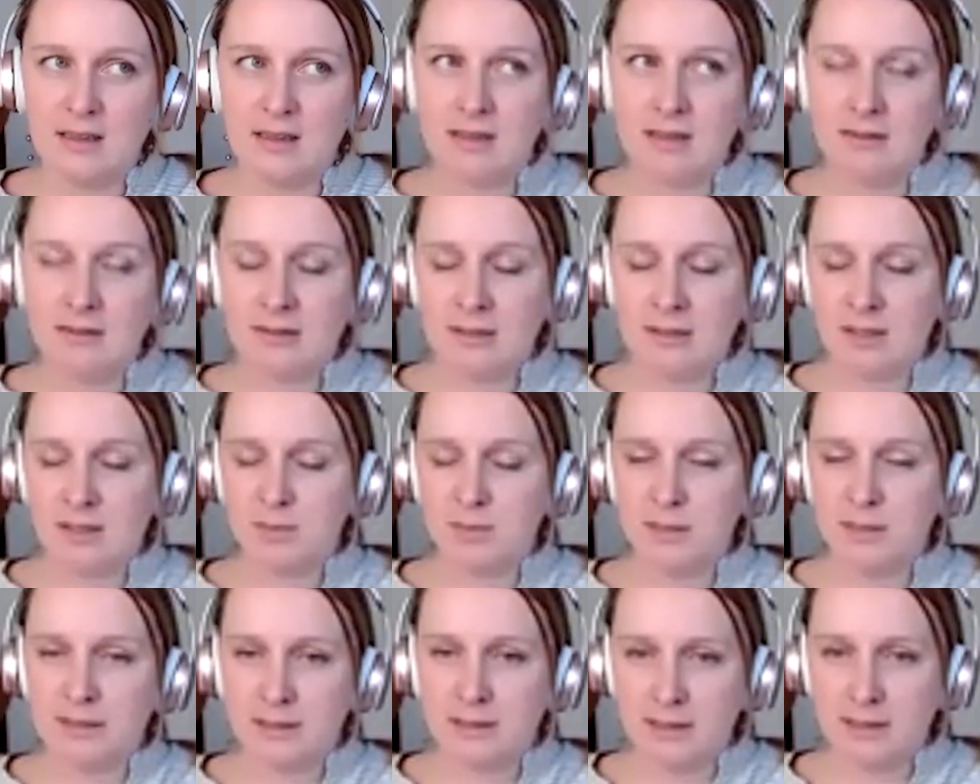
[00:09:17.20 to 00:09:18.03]
there's
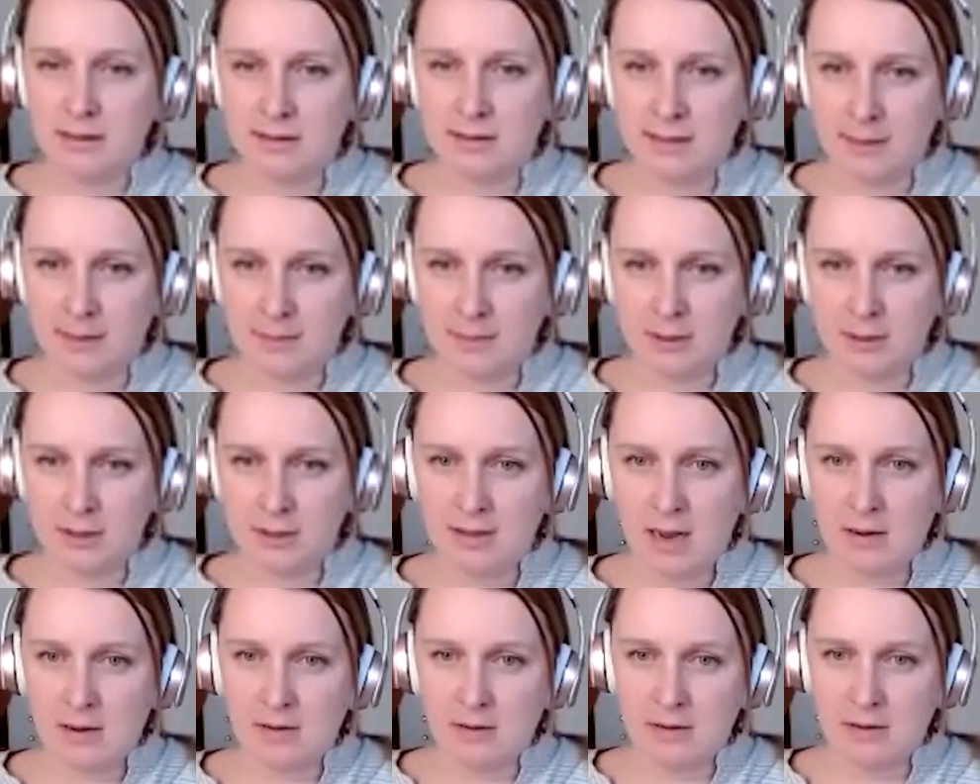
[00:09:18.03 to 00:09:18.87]
this misconception
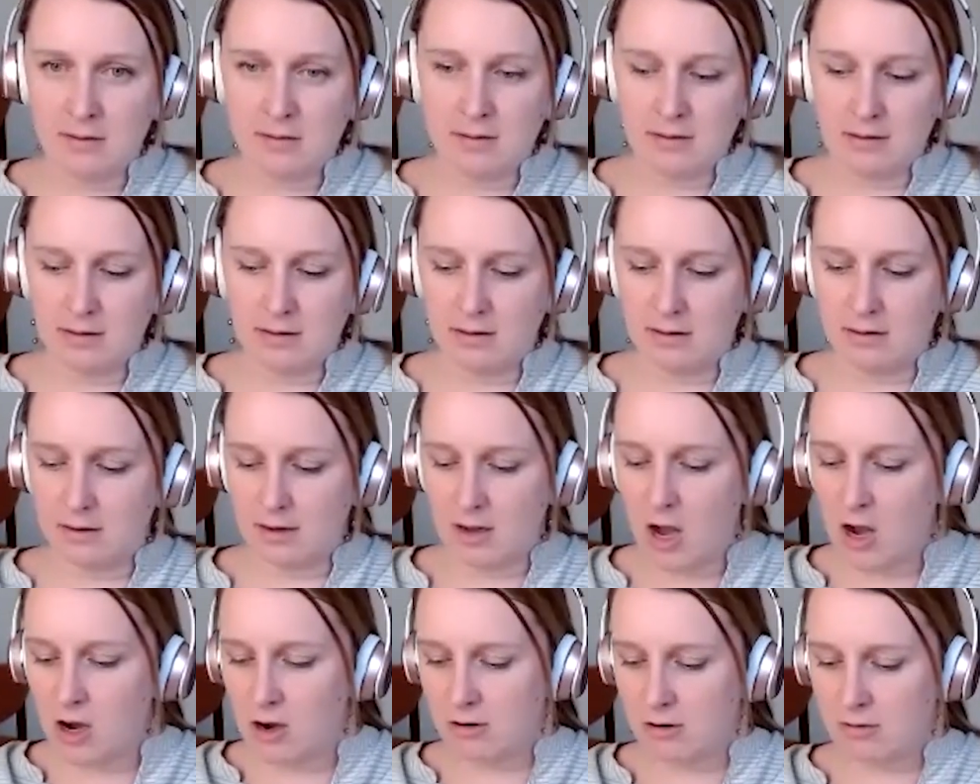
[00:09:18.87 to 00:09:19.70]
that,
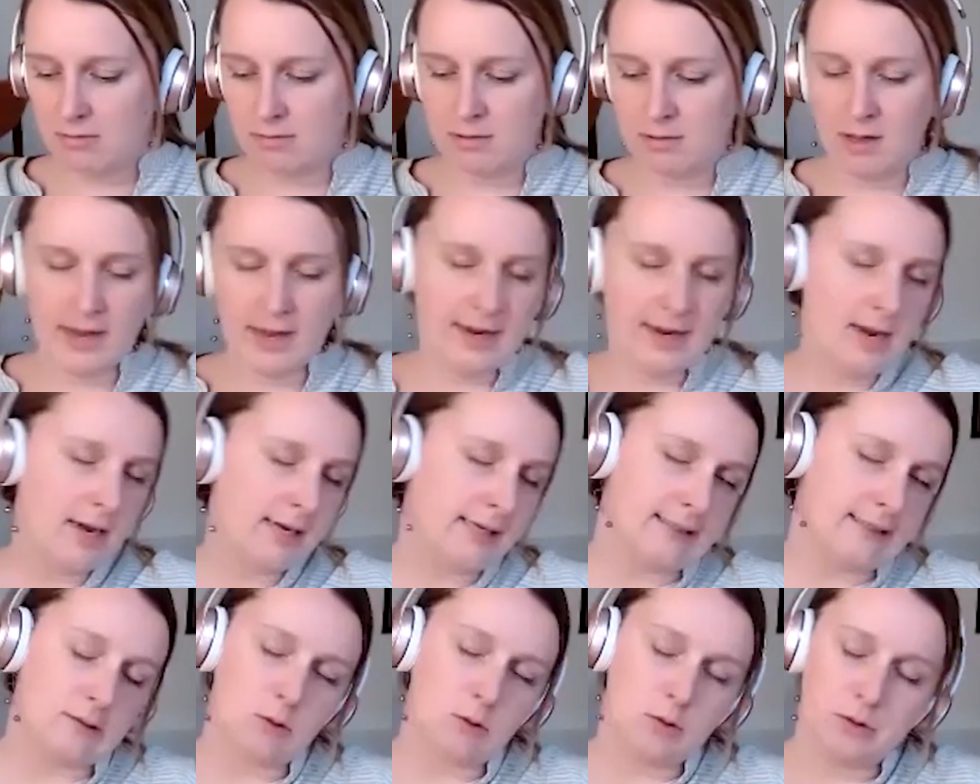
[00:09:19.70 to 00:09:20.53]

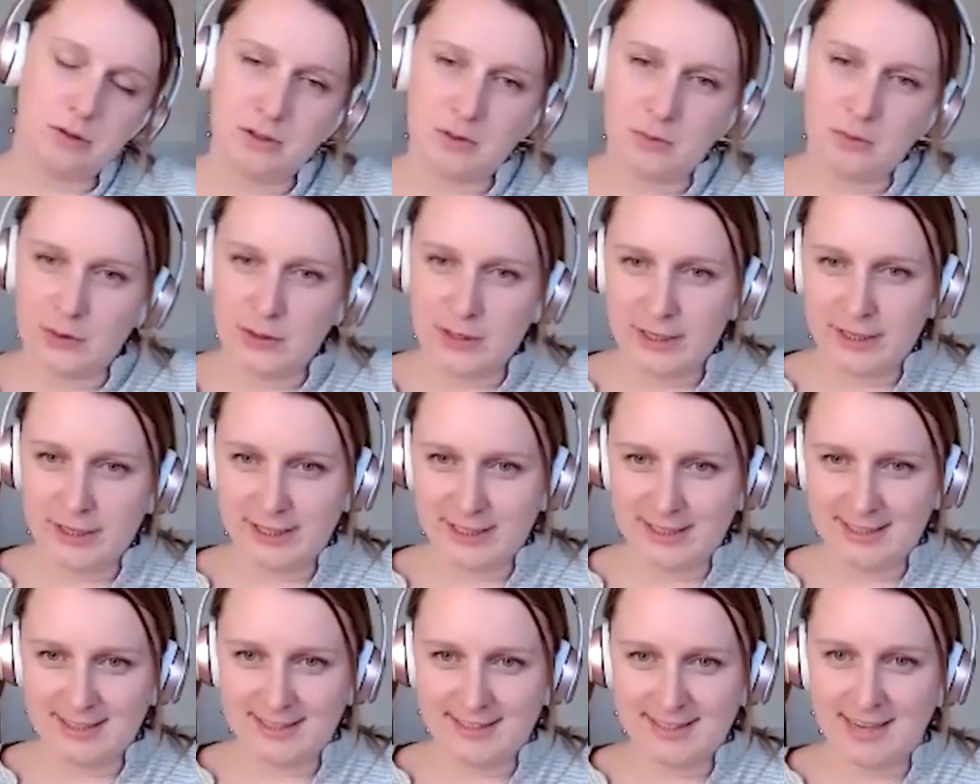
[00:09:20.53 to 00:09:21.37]
high schoolers are really
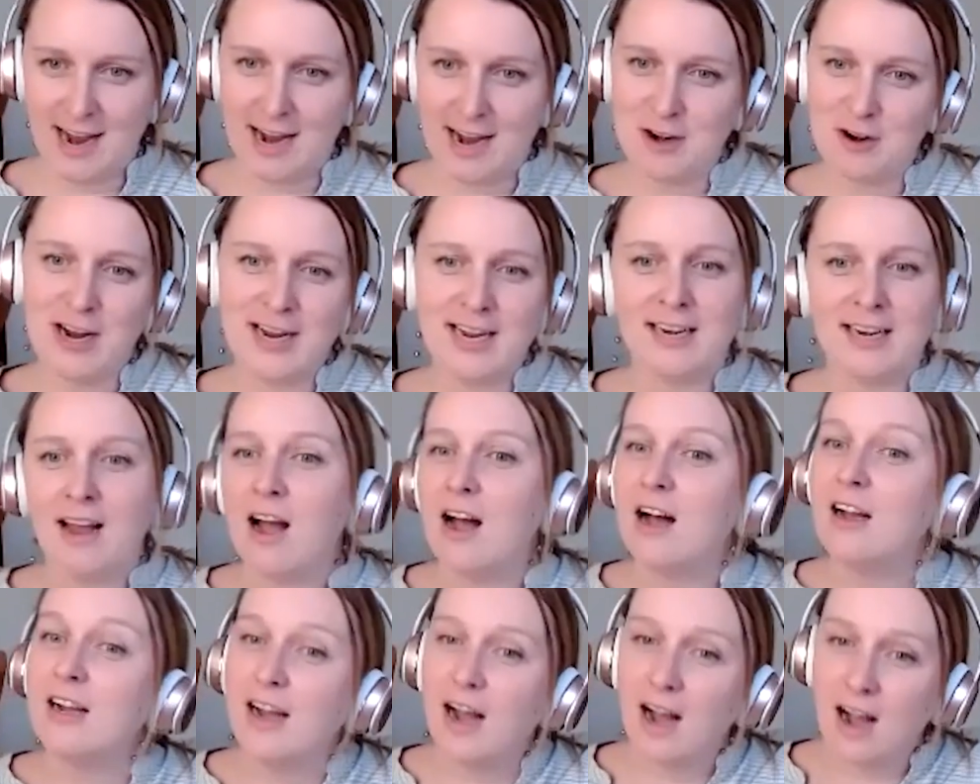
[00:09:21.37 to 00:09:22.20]
good at design, or I can
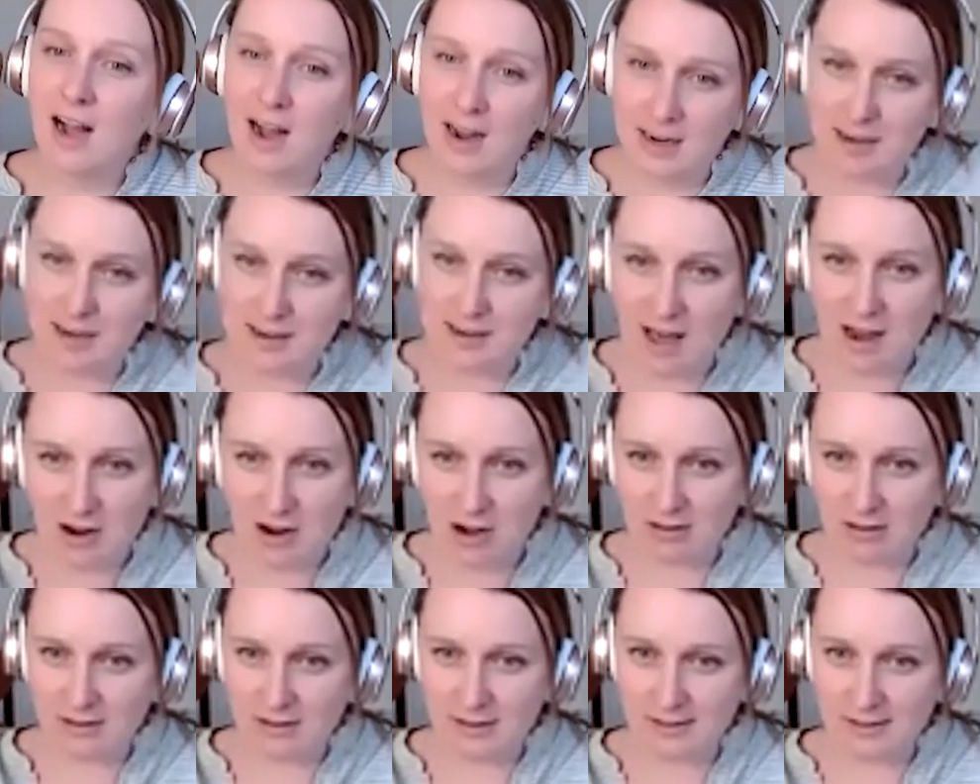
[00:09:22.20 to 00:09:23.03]
hire that
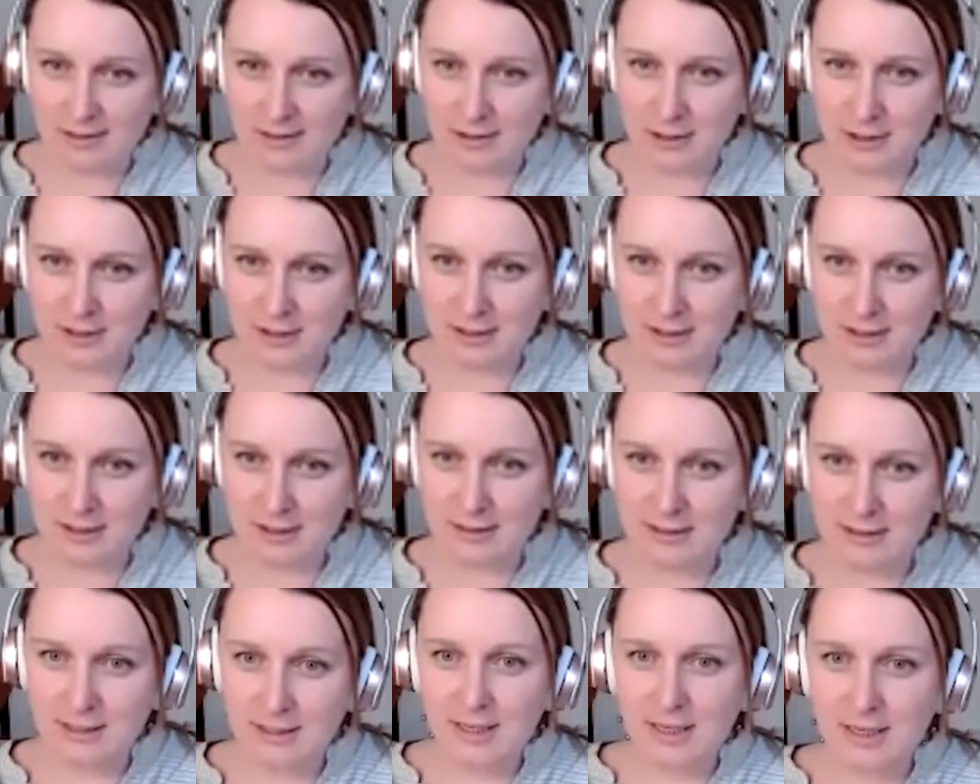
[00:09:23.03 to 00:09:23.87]
college
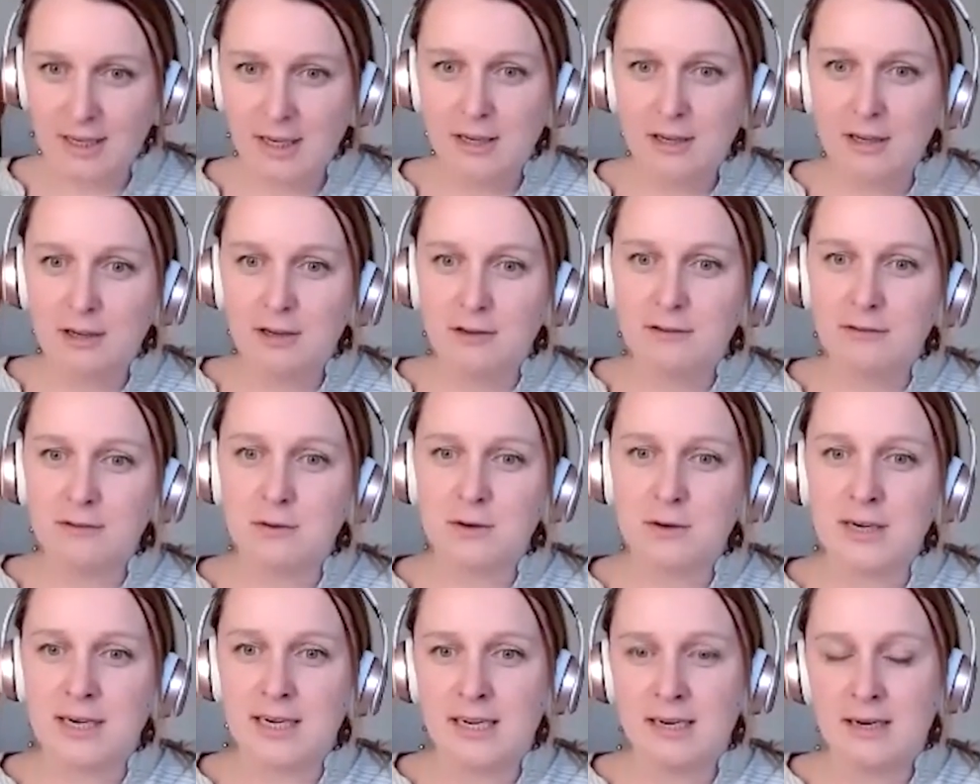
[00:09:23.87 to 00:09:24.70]
intern
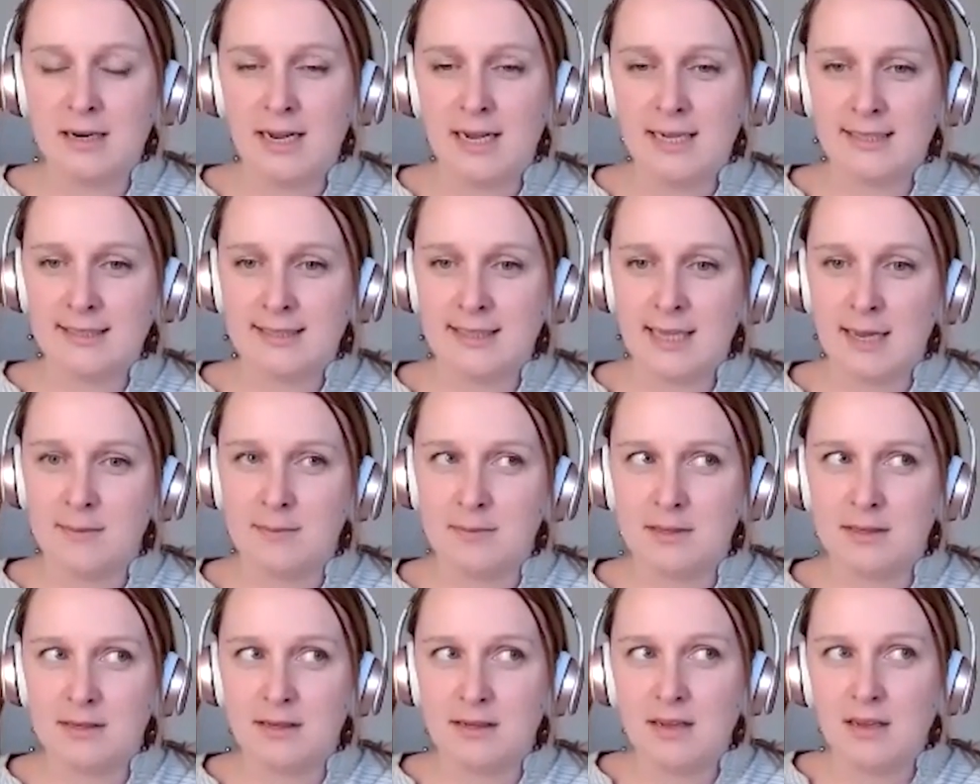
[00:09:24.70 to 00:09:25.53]
for it,
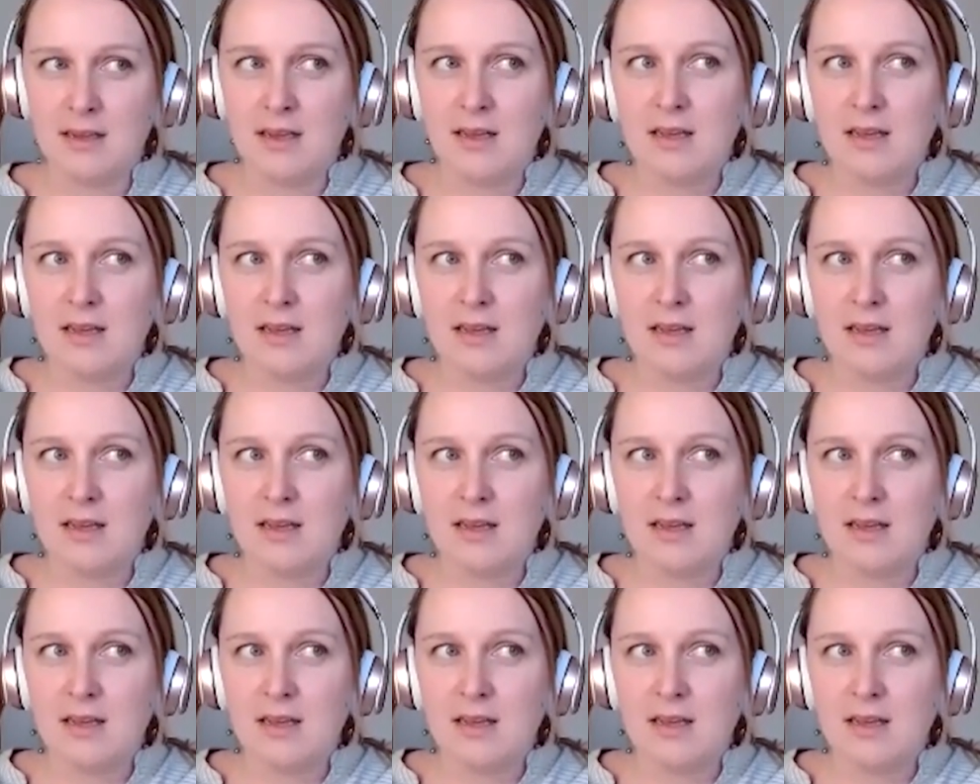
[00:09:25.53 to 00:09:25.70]
except